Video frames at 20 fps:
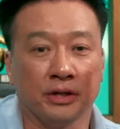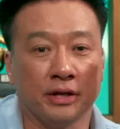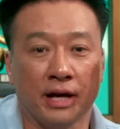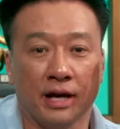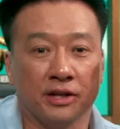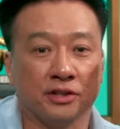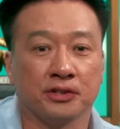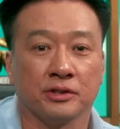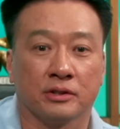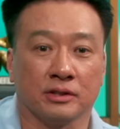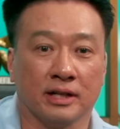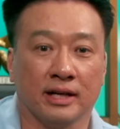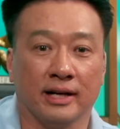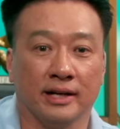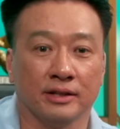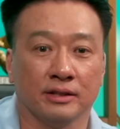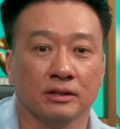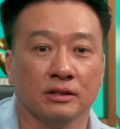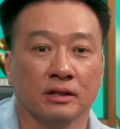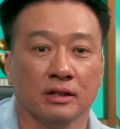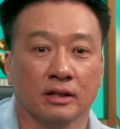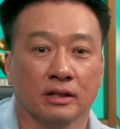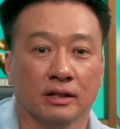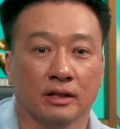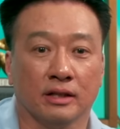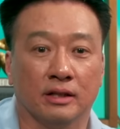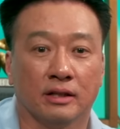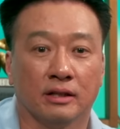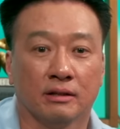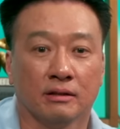national title
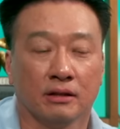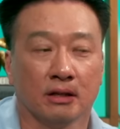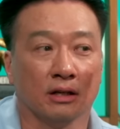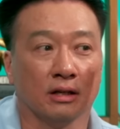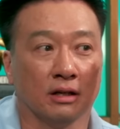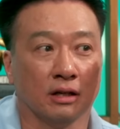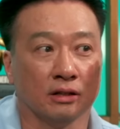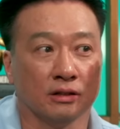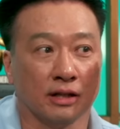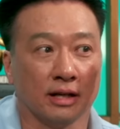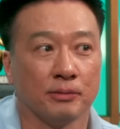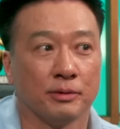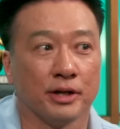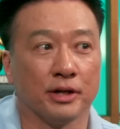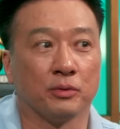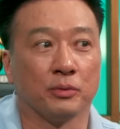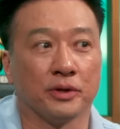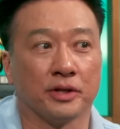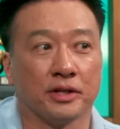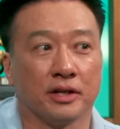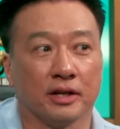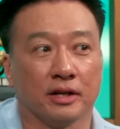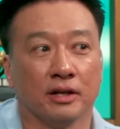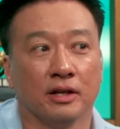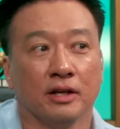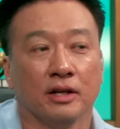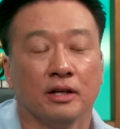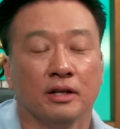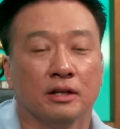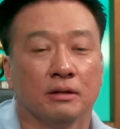on Labor Day weekend.
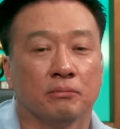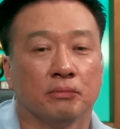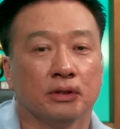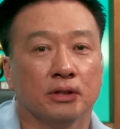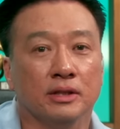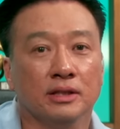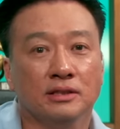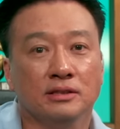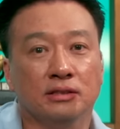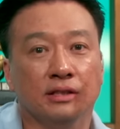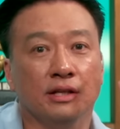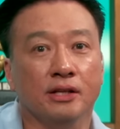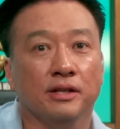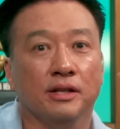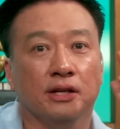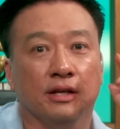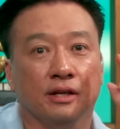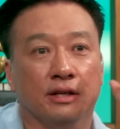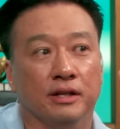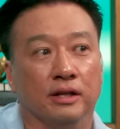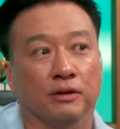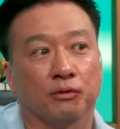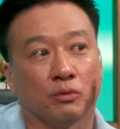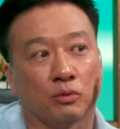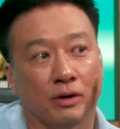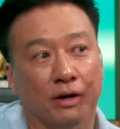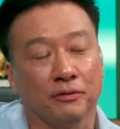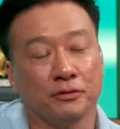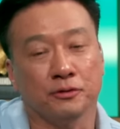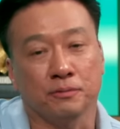But let's say they hit a
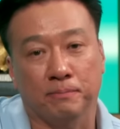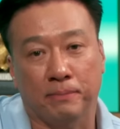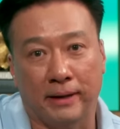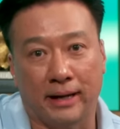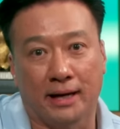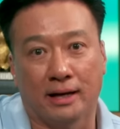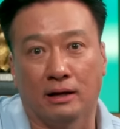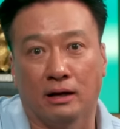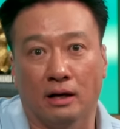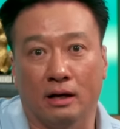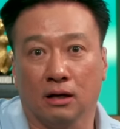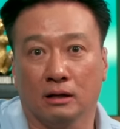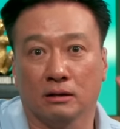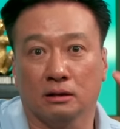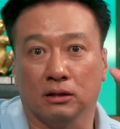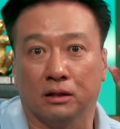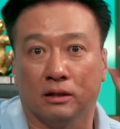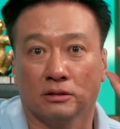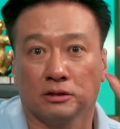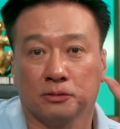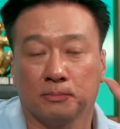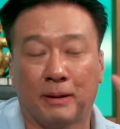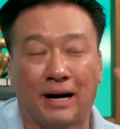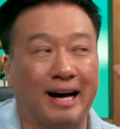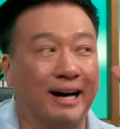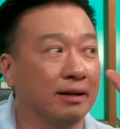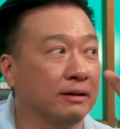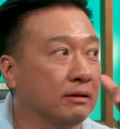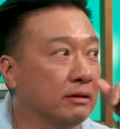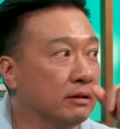rough spot.